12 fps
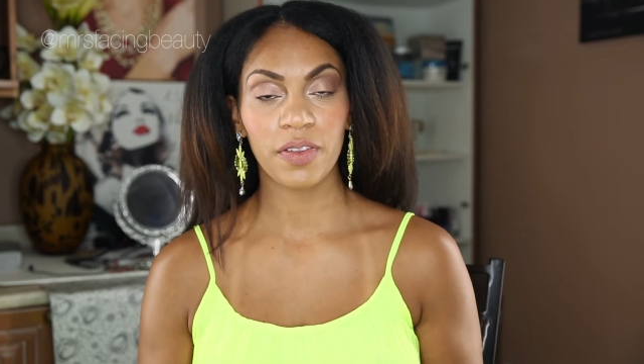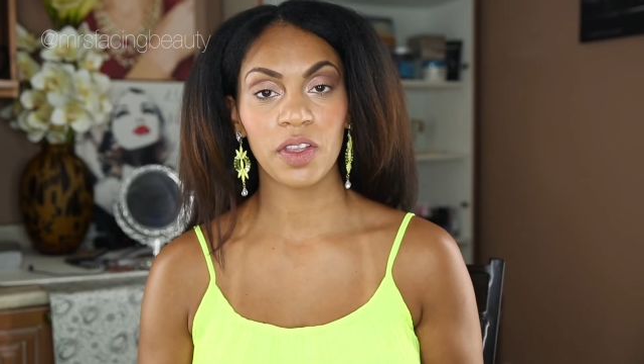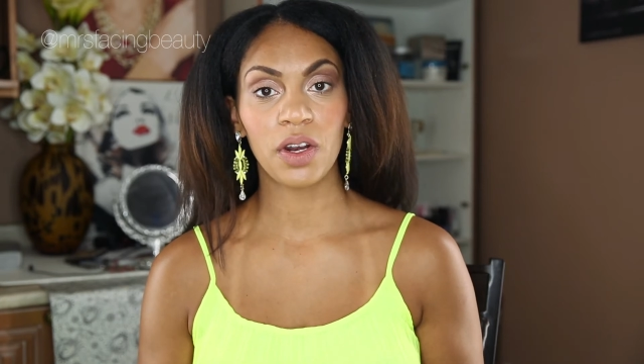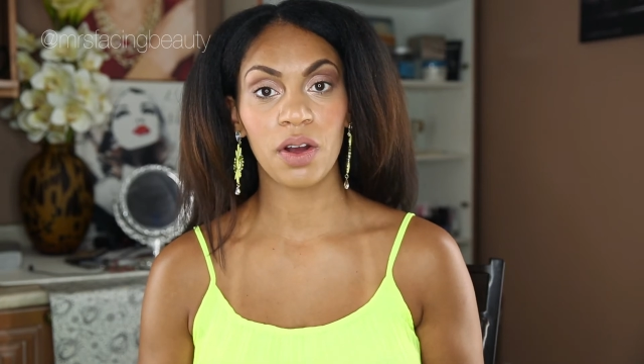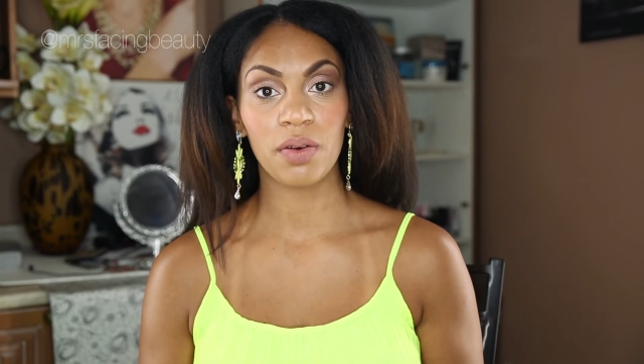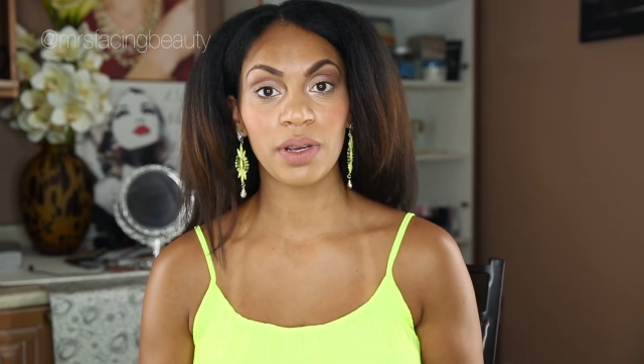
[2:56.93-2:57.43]

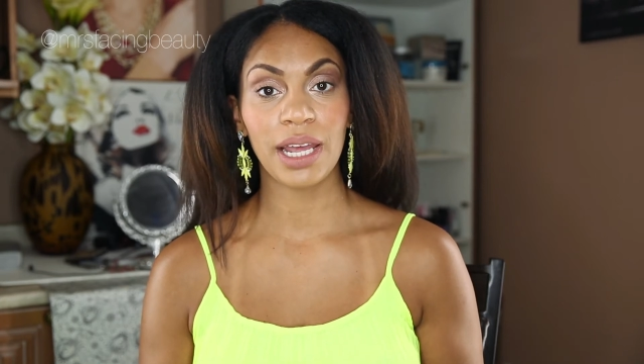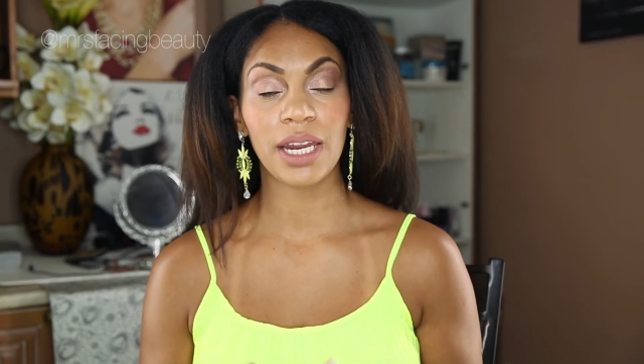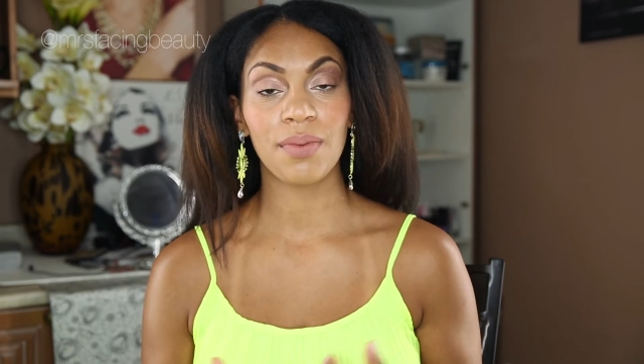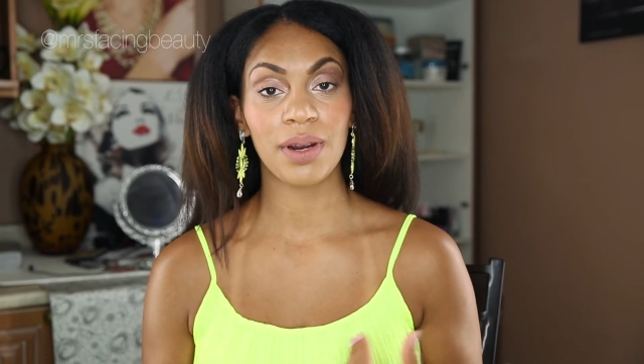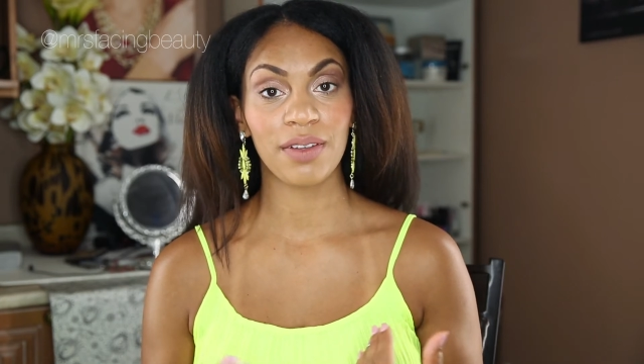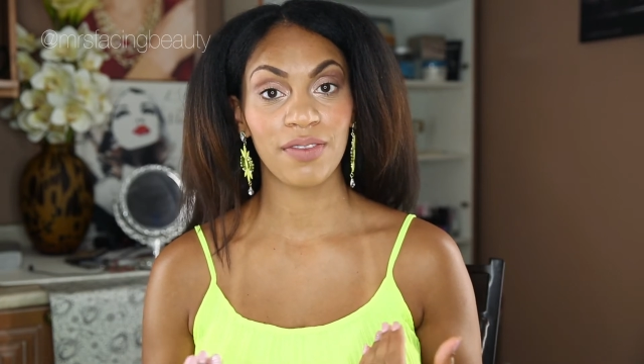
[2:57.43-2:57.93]

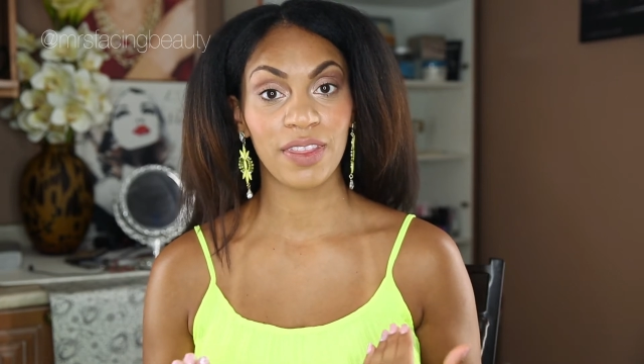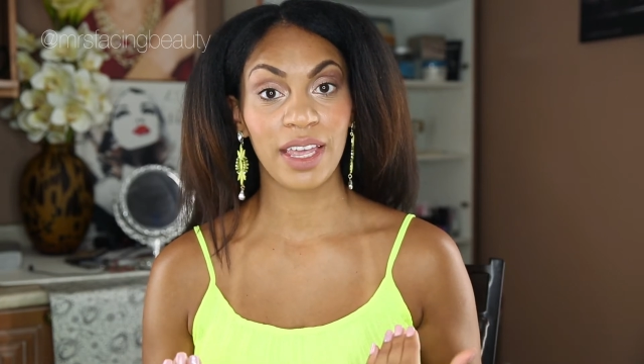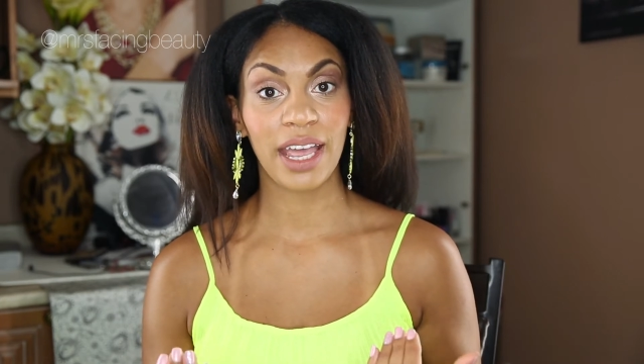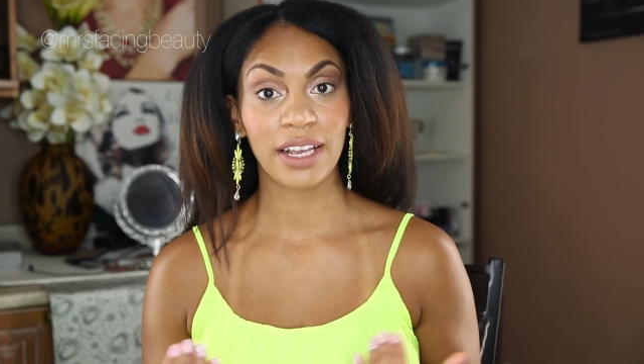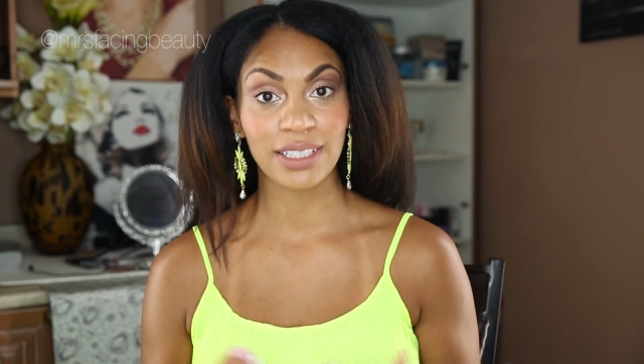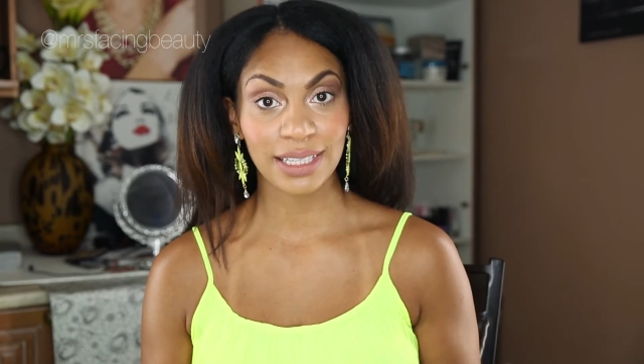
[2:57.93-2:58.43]
getting rid of
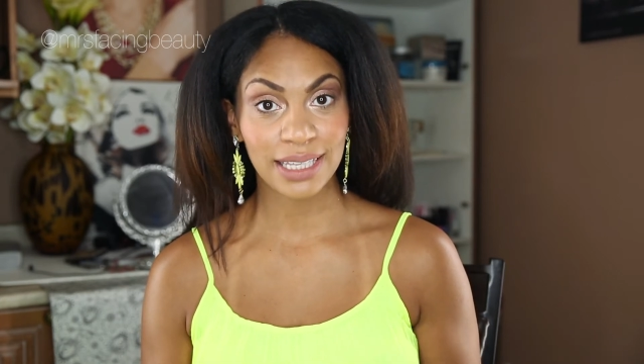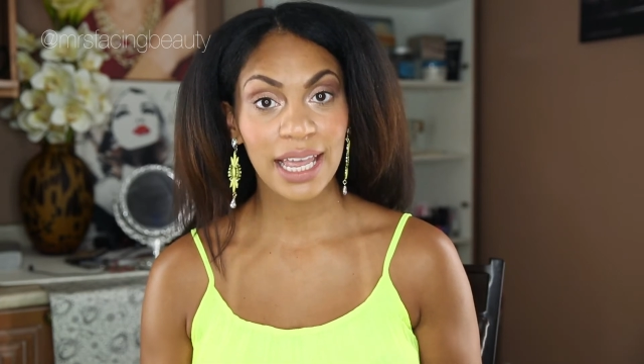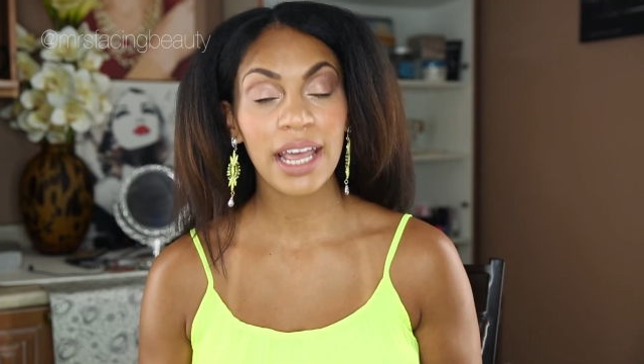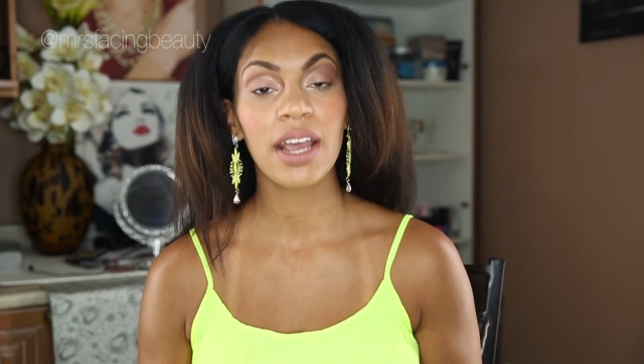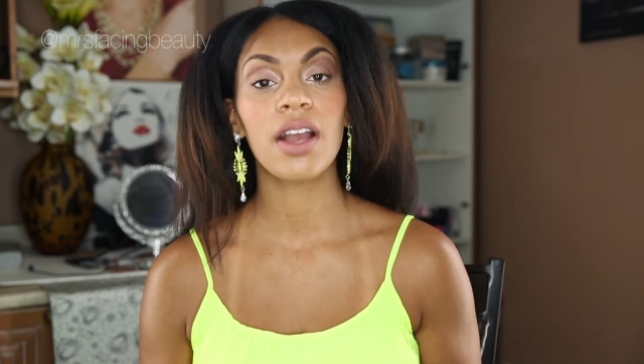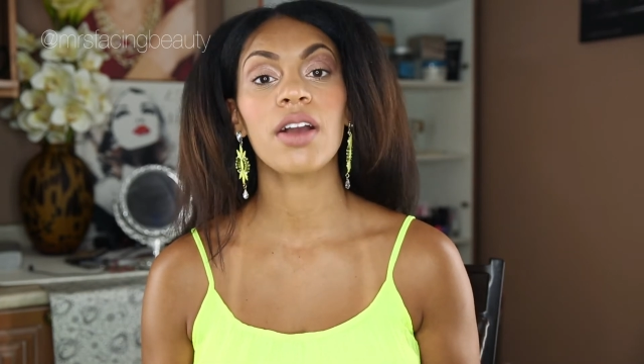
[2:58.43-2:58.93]
the excess
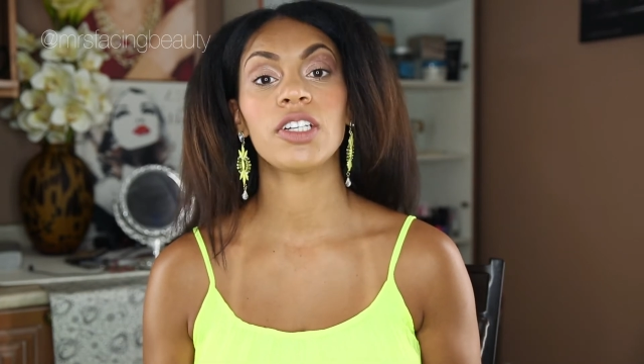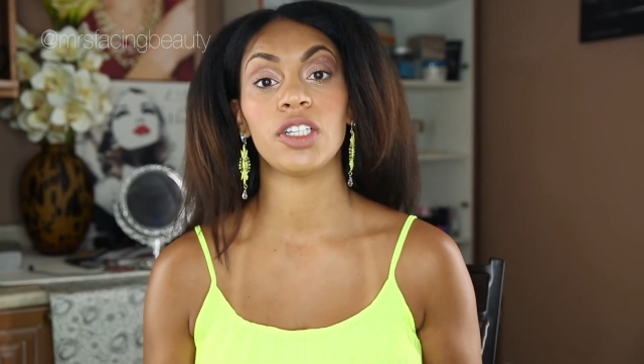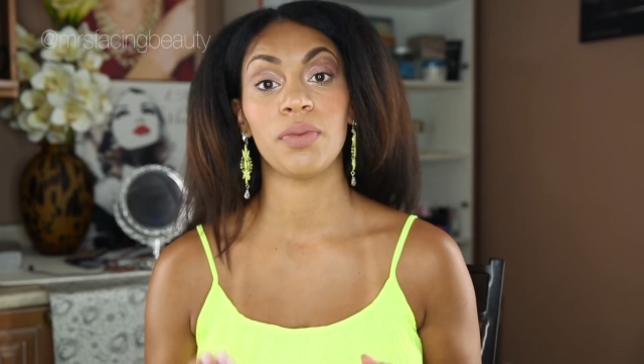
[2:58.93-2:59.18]
hair,